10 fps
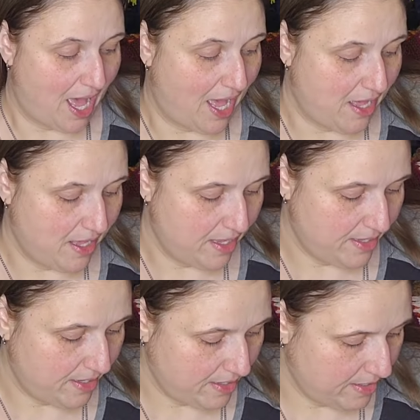
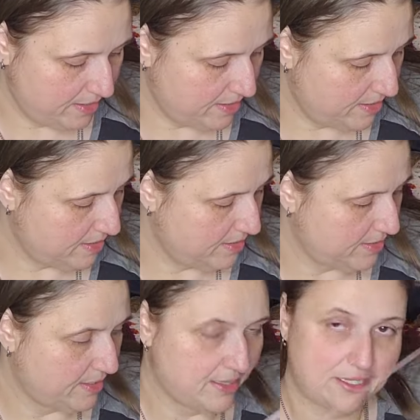I uh,
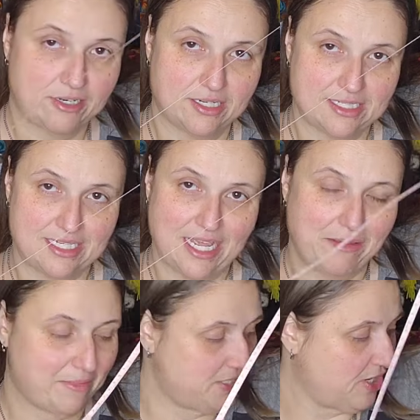get the trusty
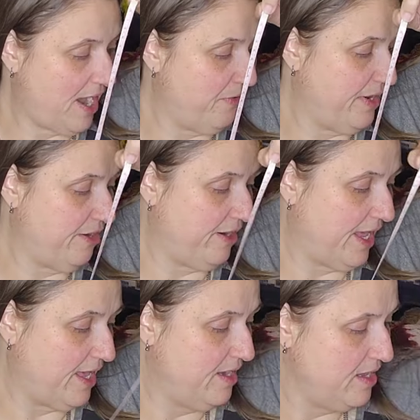tape measure out here
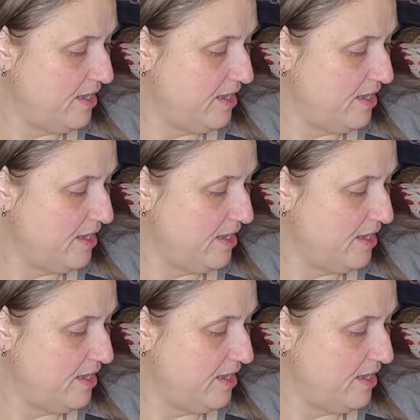again.